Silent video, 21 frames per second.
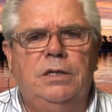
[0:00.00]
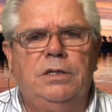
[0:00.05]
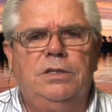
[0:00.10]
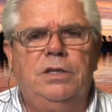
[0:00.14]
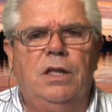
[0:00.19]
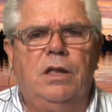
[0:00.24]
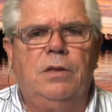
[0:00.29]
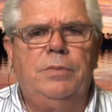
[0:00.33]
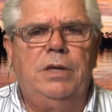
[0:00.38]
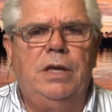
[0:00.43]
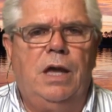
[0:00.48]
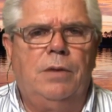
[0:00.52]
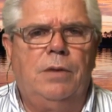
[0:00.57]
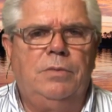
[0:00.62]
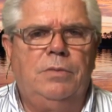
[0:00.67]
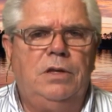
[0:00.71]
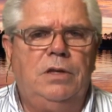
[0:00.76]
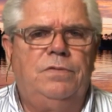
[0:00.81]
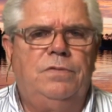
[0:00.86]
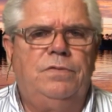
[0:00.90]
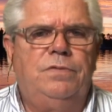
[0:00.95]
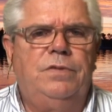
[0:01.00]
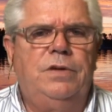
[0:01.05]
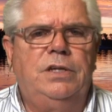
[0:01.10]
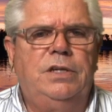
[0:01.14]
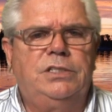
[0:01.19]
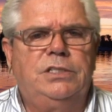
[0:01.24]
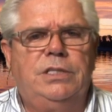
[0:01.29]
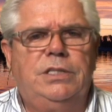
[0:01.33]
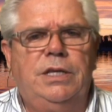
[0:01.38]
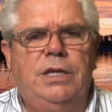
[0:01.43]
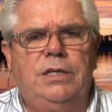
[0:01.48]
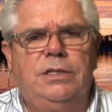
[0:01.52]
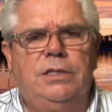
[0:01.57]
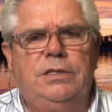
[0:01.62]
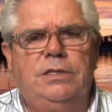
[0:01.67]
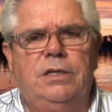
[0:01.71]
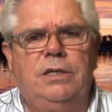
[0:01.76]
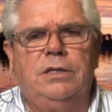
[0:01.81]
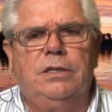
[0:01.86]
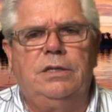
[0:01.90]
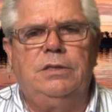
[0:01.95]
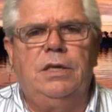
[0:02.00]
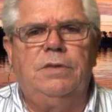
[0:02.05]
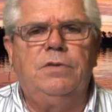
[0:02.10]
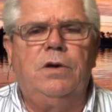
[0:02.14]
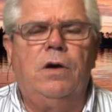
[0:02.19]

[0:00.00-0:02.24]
tell me how many fish that they've